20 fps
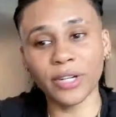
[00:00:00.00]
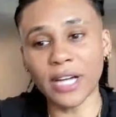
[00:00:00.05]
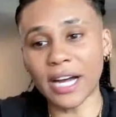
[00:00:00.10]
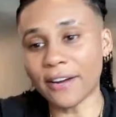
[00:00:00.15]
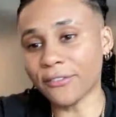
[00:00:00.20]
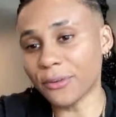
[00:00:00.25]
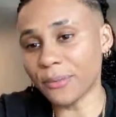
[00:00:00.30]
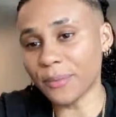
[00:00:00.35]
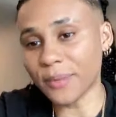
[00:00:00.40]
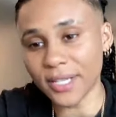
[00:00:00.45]
got
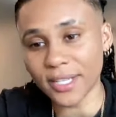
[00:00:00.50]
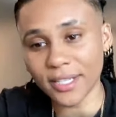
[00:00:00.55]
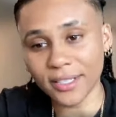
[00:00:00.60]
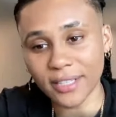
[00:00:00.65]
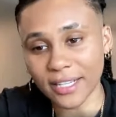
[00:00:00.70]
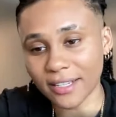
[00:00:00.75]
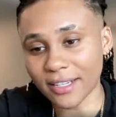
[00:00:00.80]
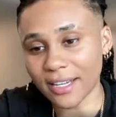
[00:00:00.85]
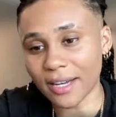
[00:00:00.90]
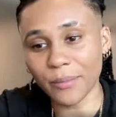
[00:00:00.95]
for me,
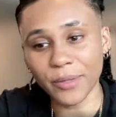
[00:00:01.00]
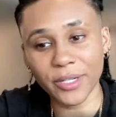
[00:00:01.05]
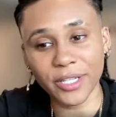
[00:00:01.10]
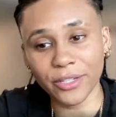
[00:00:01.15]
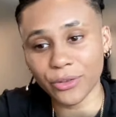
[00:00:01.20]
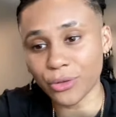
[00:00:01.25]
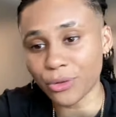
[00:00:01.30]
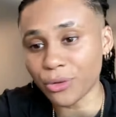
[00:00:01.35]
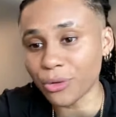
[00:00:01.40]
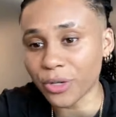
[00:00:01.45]
like I'm gonna
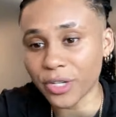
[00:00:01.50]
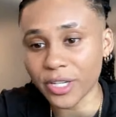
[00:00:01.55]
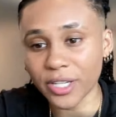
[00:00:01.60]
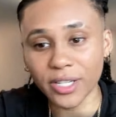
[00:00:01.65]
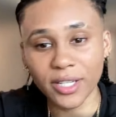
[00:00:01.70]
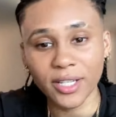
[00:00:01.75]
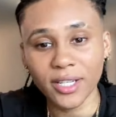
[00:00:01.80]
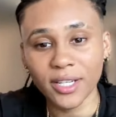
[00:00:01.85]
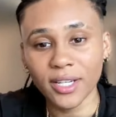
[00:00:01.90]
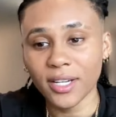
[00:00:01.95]
get through it.